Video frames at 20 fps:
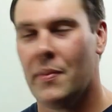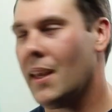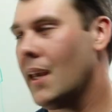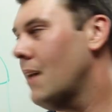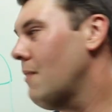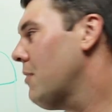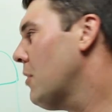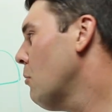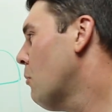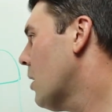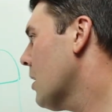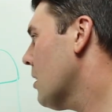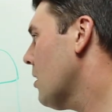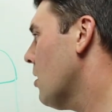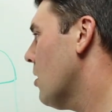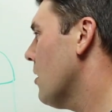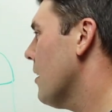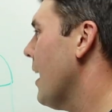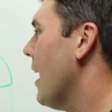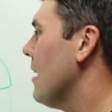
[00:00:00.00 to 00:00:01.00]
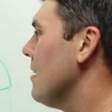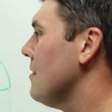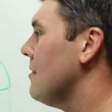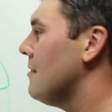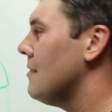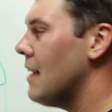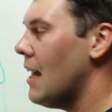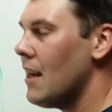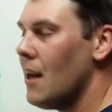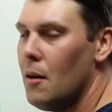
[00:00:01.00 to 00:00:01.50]
If you want to learn how to
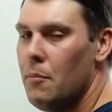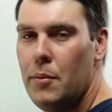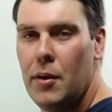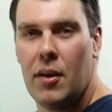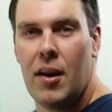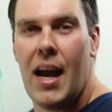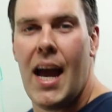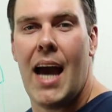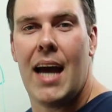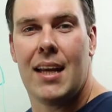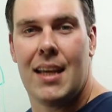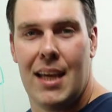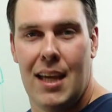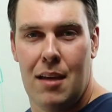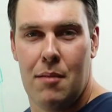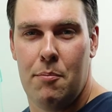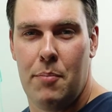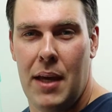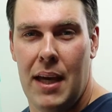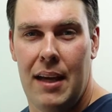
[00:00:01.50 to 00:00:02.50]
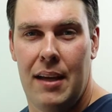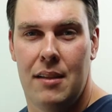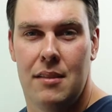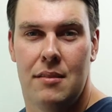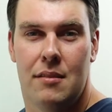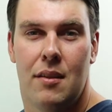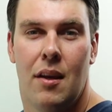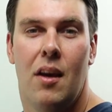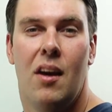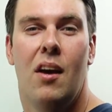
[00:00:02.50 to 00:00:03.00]
set up your ad
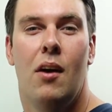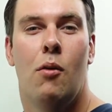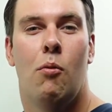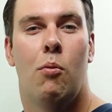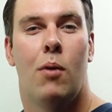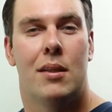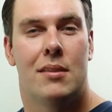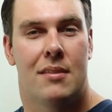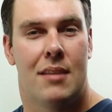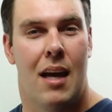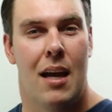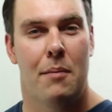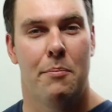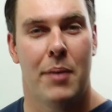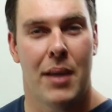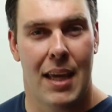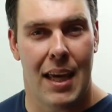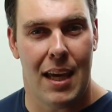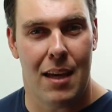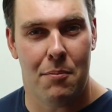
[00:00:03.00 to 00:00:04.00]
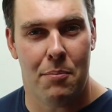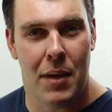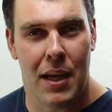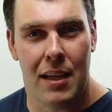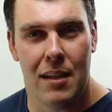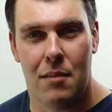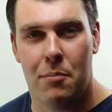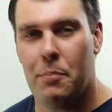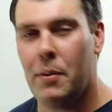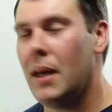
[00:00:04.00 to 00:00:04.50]
campaigns, what type of
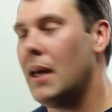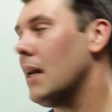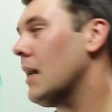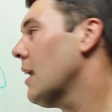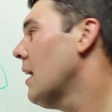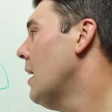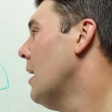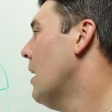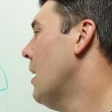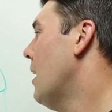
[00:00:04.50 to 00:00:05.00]
campaign to pick,